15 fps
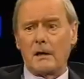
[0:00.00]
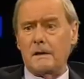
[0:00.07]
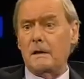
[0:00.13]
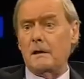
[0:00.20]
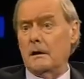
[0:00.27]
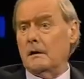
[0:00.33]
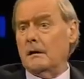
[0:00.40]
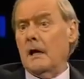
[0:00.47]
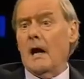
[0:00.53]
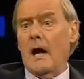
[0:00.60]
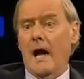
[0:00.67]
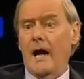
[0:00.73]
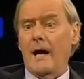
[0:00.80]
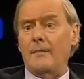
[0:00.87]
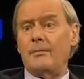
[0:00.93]
party in
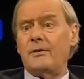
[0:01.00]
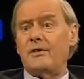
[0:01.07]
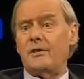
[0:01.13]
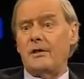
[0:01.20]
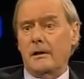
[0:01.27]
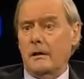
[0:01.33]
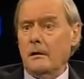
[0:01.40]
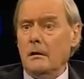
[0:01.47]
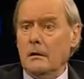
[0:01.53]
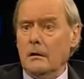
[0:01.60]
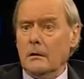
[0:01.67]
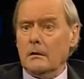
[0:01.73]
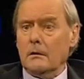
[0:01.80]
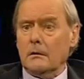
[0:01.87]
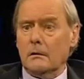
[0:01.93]
Hampstead,
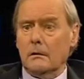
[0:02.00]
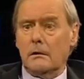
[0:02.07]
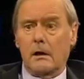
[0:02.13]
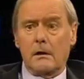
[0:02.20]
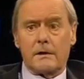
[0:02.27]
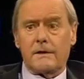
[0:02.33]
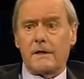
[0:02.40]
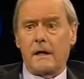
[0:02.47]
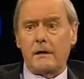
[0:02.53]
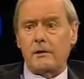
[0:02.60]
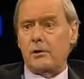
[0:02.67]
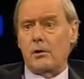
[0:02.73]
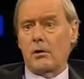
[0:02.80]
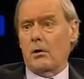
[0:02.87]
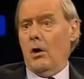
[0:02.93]
you don't
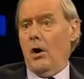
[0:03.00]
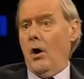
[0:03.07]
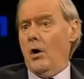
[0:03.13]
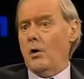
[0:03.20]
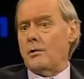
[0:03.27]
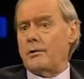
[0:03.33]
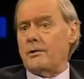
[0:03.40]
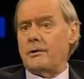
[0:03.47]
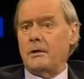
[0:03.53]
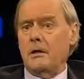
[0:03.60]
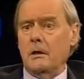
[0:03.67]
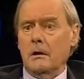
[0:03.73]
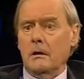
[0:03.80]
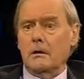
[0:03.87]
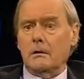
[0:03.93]
say to your
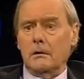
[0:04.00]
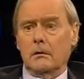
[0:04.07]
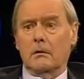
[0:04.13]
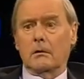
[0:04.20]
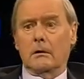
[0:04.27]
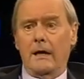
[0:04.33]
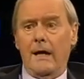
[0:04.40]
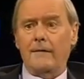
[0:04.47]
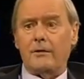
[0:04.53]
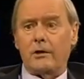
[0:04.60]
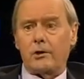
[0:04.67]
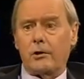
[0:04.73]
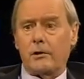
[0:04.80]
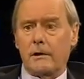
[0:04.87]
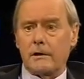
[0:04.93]
host, "Your
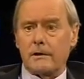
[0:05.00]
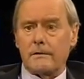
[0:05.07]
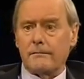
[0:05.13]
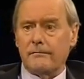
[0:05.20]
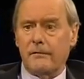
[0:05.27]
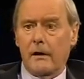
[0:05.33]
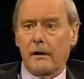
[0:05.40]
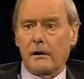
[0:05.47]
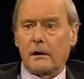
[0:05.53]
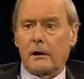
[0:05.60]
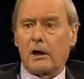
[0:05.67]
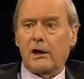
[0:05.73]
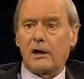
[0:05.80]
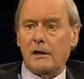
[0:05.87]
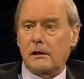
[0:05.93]
lavatory isn't very
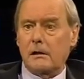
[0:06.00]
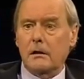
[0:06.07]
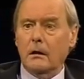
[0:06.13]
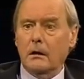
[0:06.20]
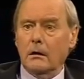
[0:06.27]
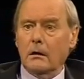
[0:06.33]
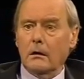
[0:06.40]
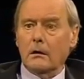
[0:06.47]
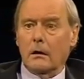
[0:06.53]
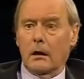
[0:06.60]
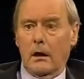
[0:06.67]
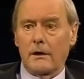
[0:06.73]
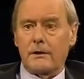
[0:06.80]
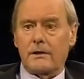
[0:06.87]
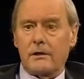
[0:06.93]
clean.
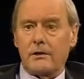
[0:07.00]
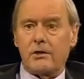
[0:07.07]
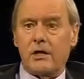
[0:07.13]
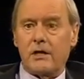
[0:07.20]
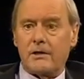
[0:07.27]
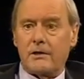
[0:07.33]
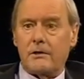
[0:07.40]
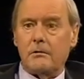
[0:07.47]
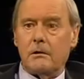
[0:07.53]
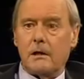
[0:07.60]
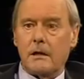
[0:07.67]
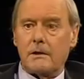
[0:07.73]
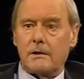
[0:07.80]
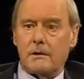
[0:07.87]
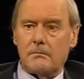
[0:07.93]
I suggest you
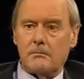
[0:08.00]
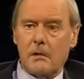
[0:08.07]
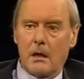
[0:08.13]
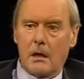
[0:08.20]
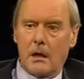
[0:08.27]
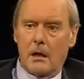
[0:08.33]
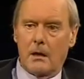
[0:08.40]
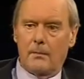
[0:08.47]
get some